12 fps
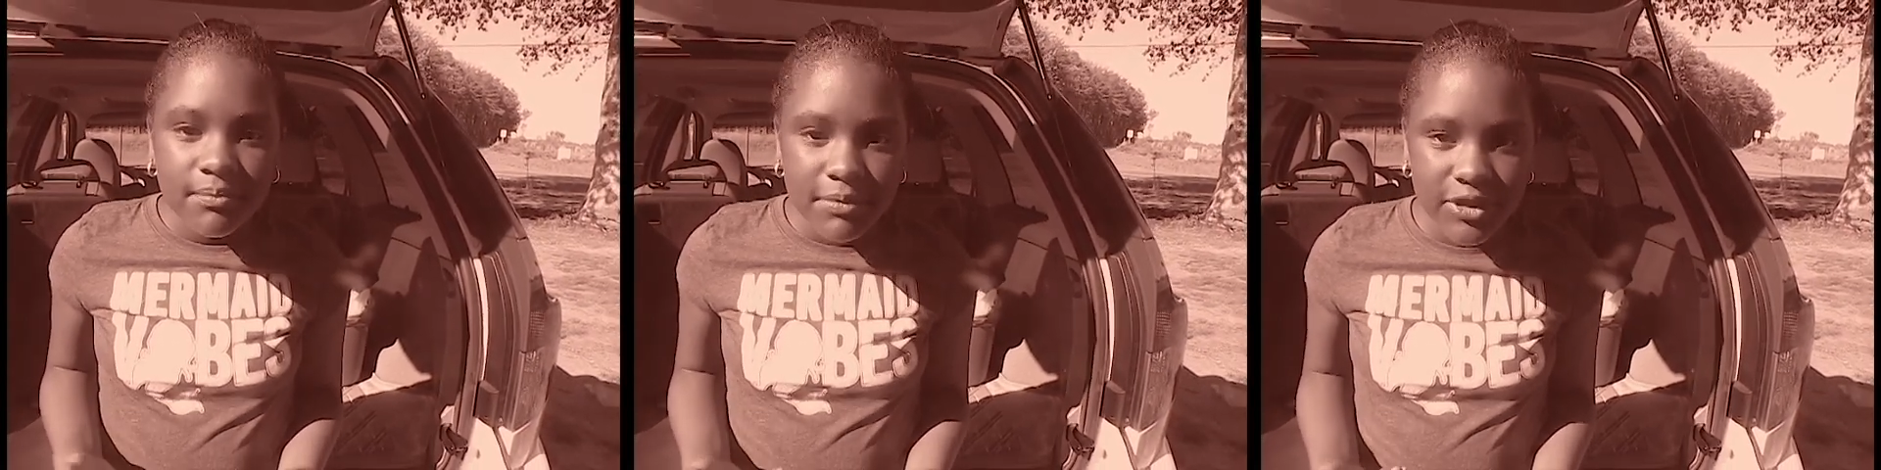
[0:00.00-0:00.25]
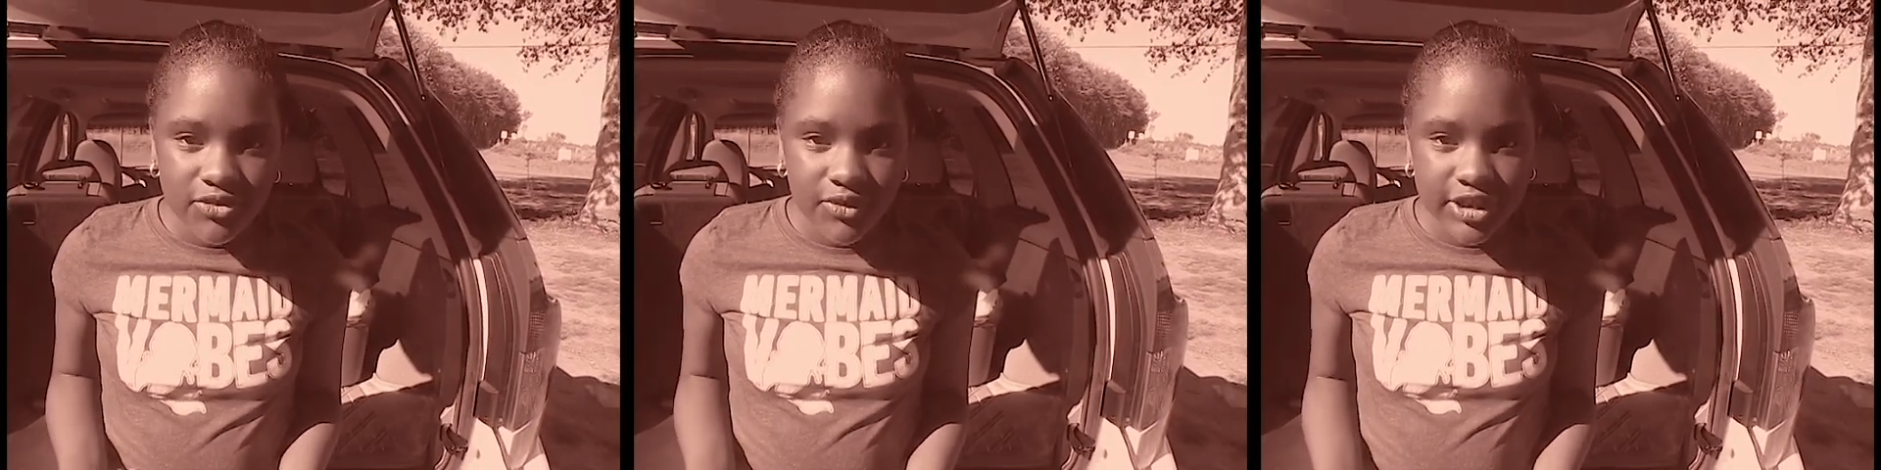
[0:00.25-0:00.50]

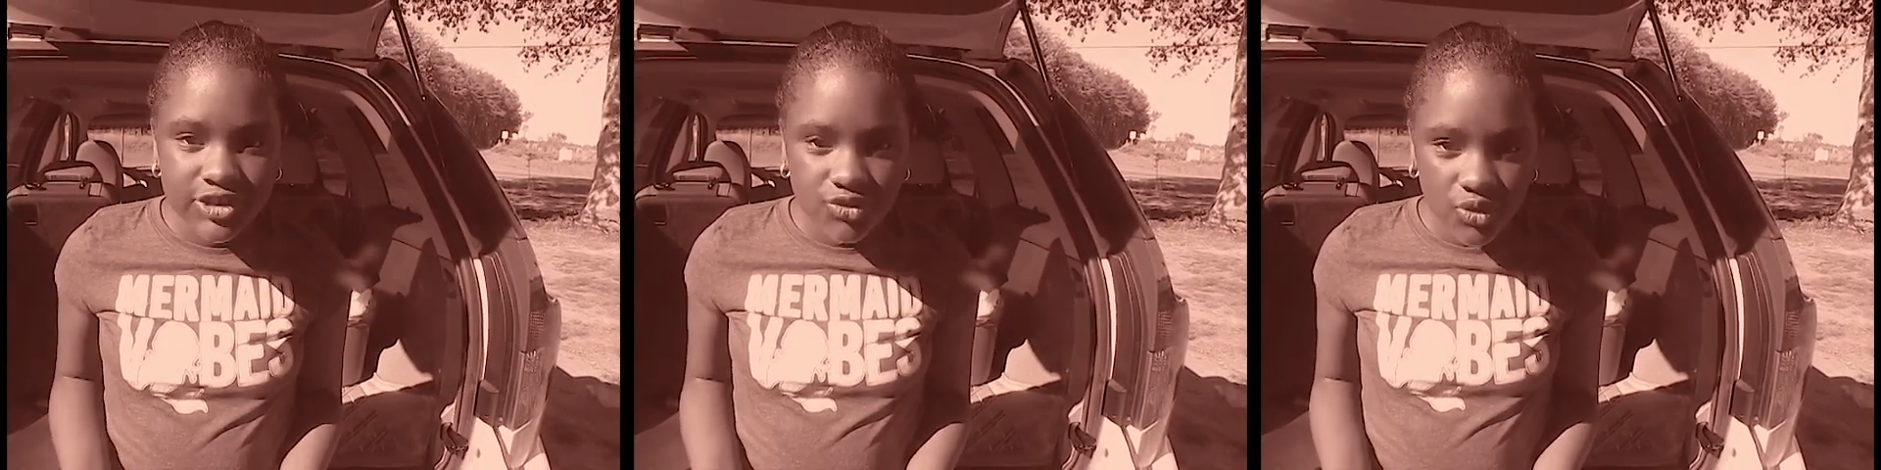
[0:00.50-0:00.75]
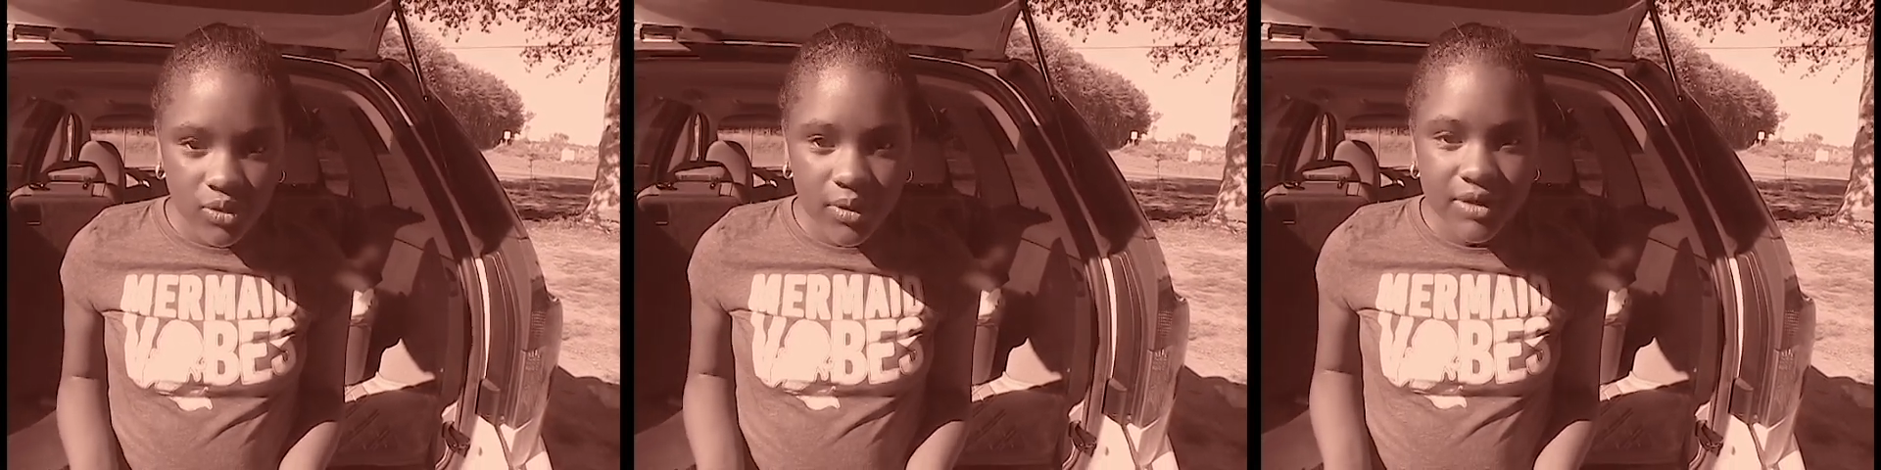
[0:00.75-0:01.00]
been doing
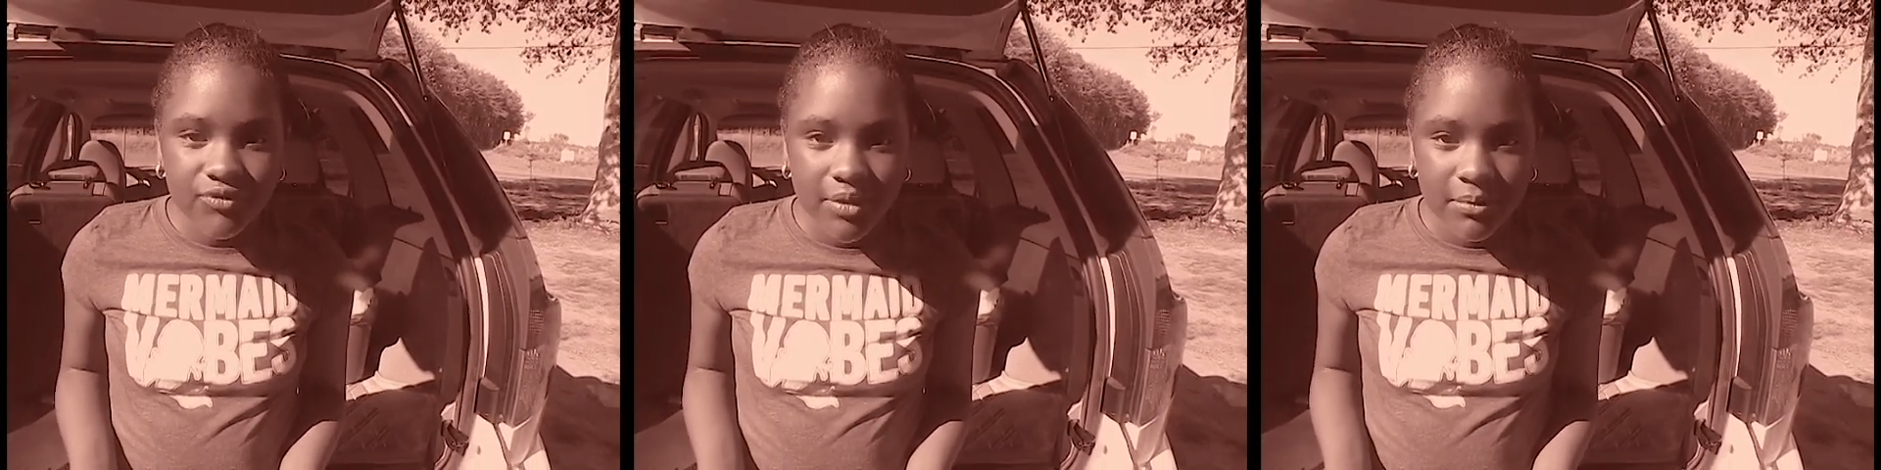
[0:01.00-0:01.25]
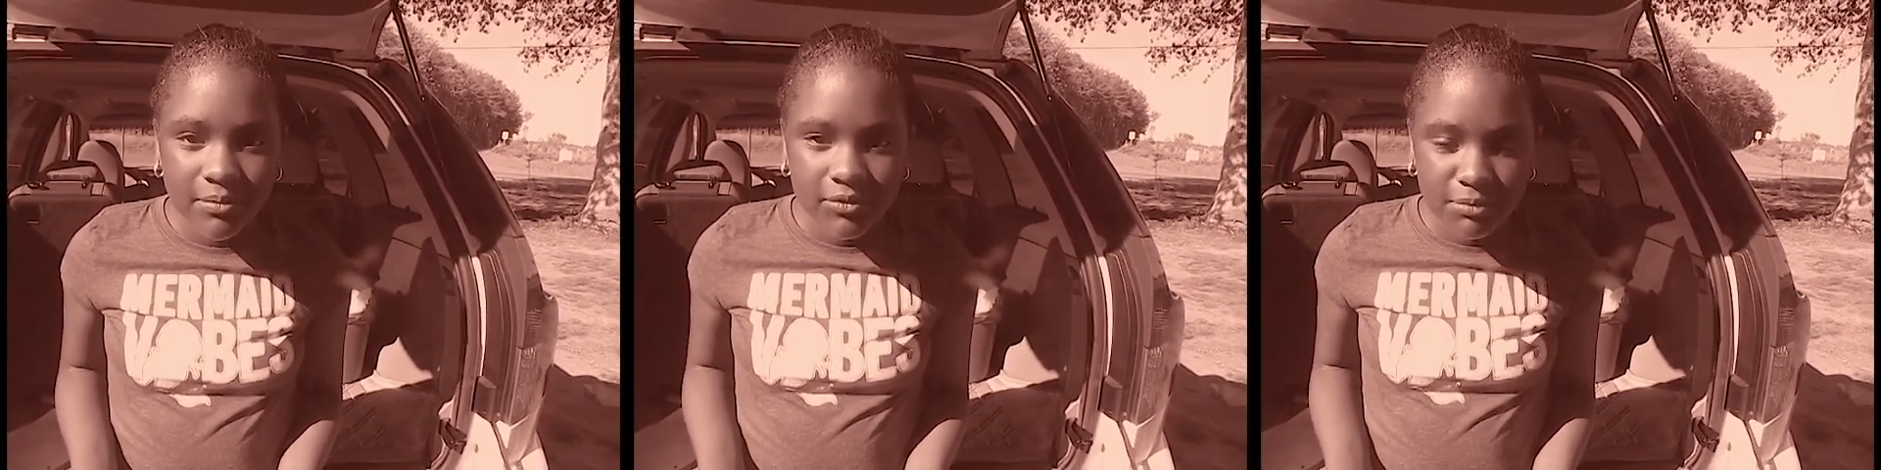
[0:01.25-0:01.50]
schoolwork
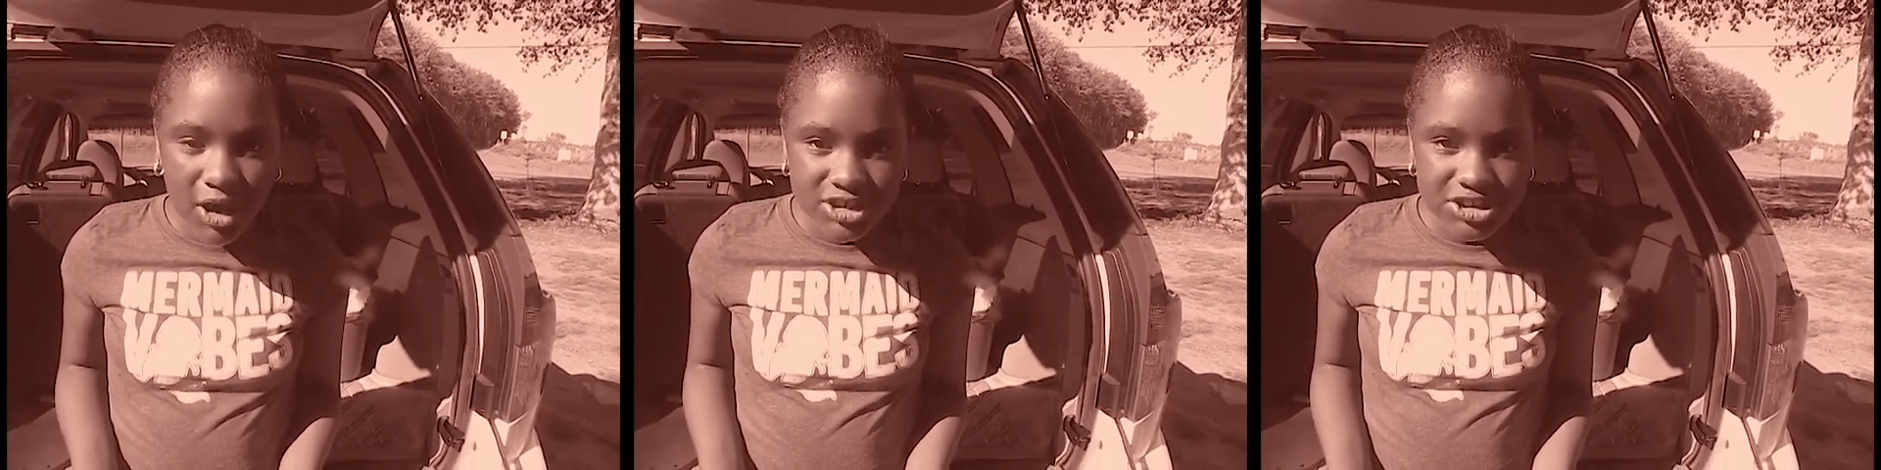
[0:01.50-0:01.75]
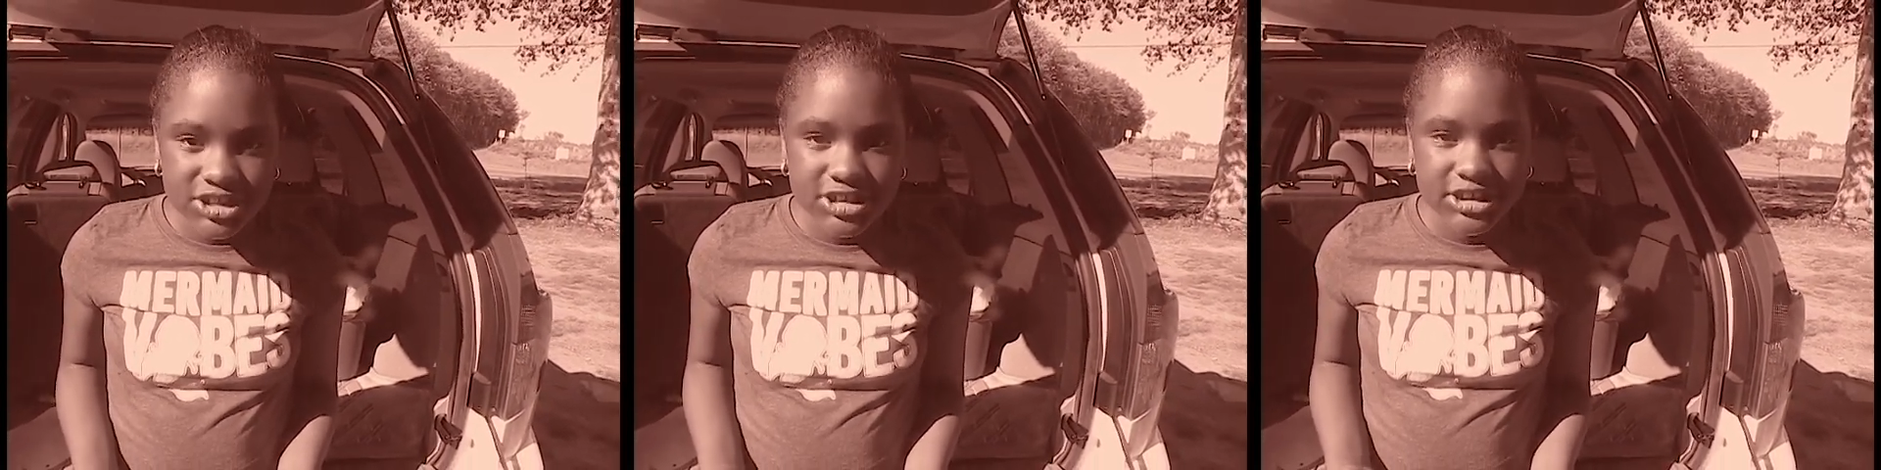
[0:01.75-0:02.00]
from
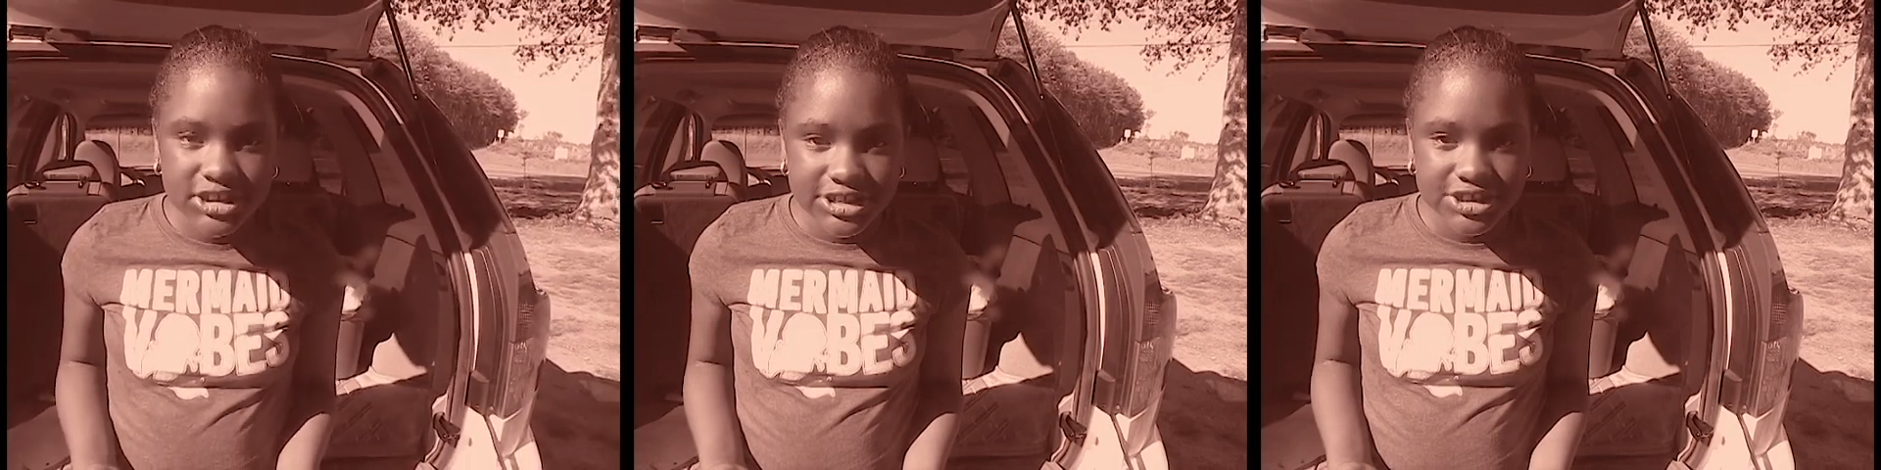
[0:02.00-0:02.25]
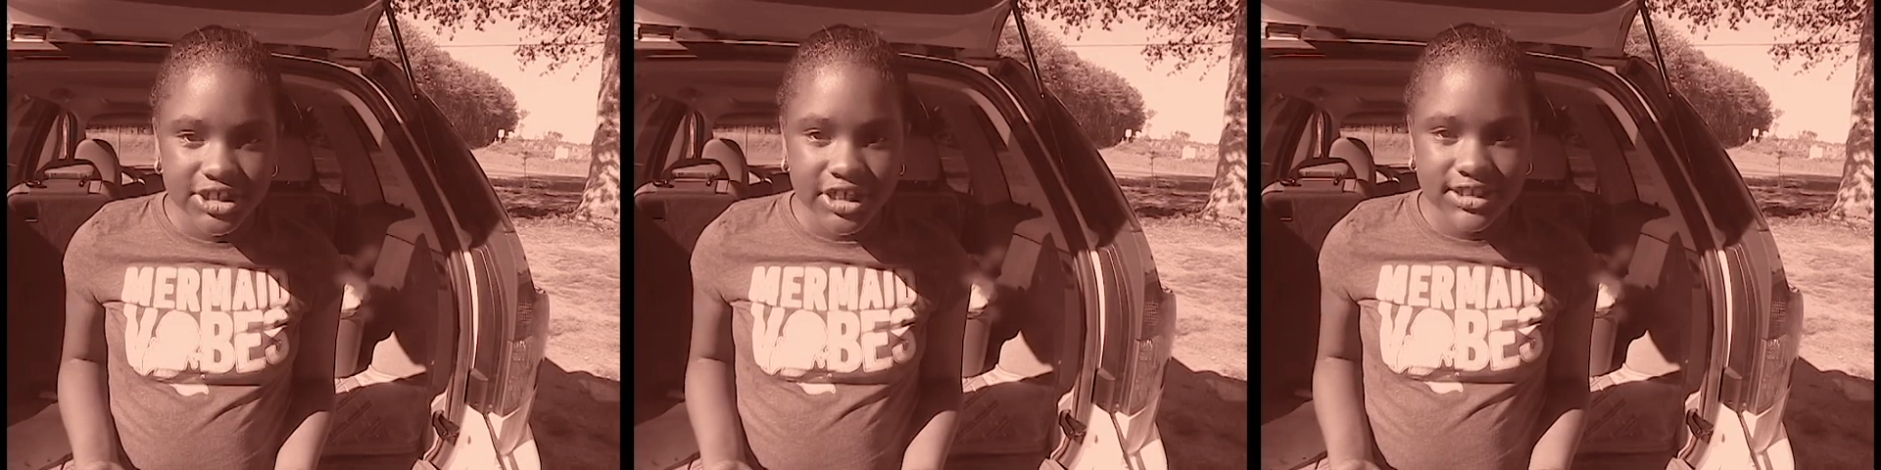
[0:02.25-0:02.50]
Washington
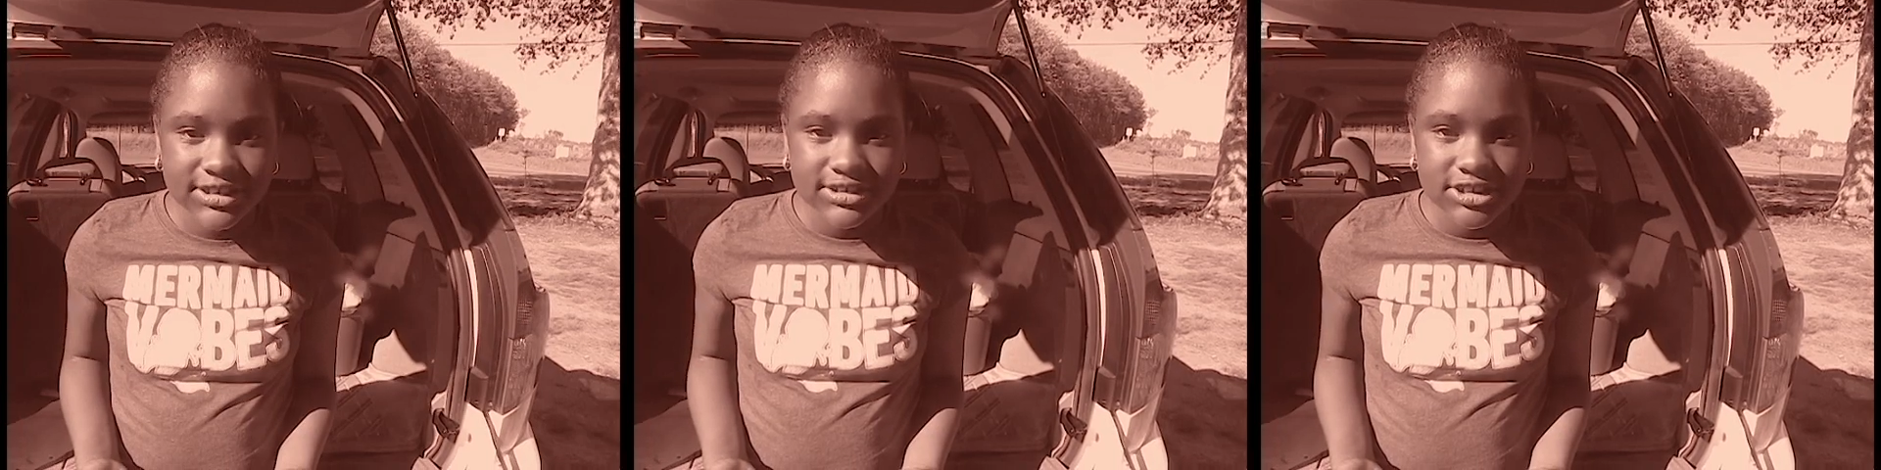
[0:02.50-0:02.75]
District,